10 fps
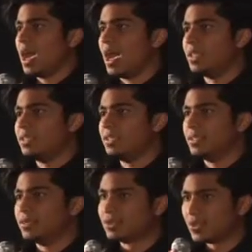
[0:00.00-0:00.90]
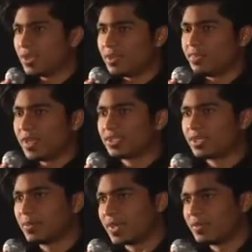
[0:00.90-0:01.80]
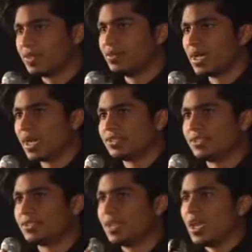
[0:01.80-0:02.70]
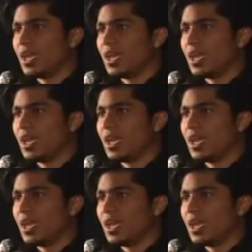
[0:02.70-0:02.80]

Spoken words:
And so the advice that I'm giving you guys is